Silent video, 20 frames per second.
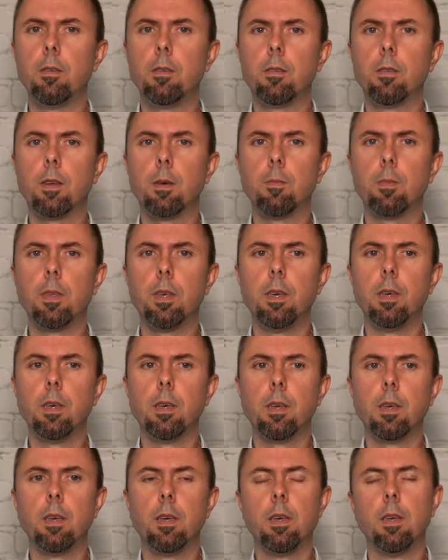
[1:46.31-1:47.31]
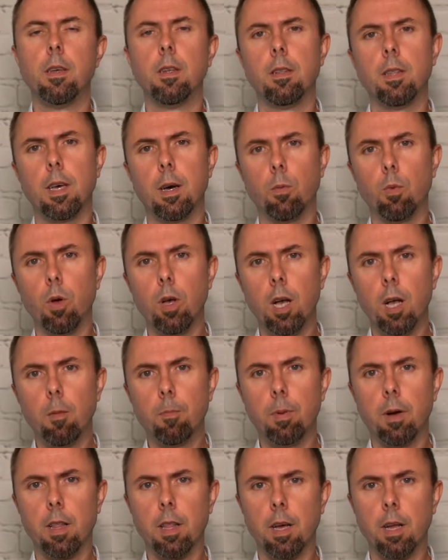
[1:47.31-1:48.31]
something that will
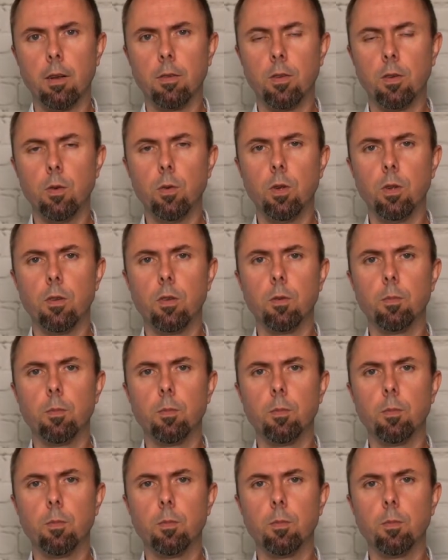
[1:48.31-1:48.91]
help a lot of students.